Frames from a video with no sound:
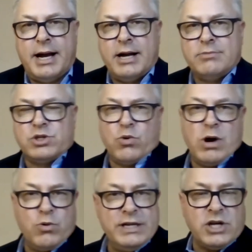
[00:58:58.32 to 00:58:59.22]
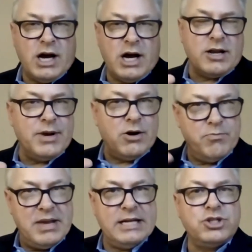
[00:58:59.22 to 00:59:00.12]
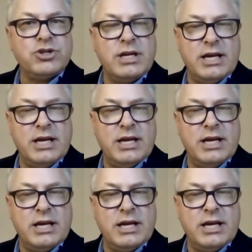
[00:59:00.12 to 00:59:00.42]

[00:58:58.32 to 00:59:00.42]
Uh, so while we talk about major